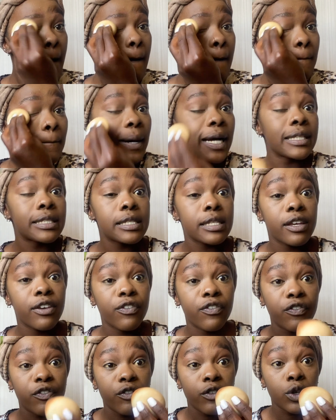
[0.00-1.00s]
But if
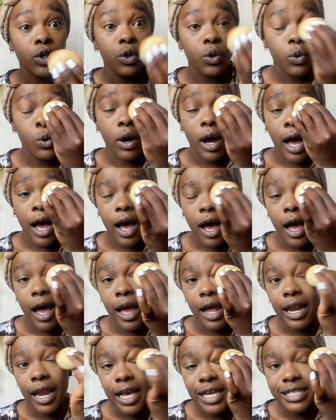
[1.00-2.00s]
you are
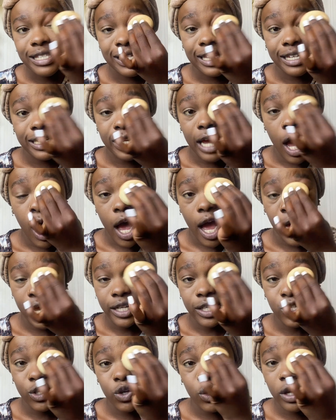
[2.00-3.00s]
a light-skinned
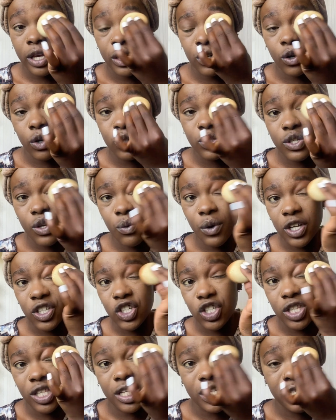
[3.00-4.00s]
Han, you can also
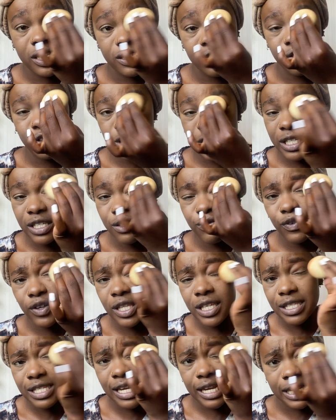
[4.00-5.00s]
watch this just for
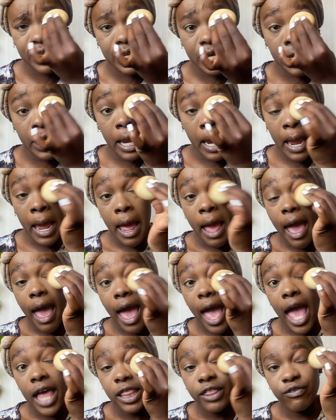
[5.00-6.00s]
the technique
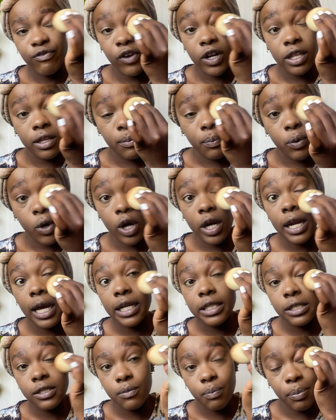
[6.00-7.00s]
and for the
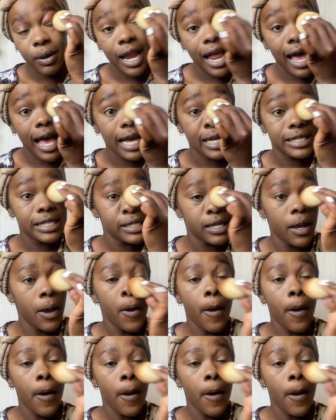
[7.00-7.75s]
product plugs.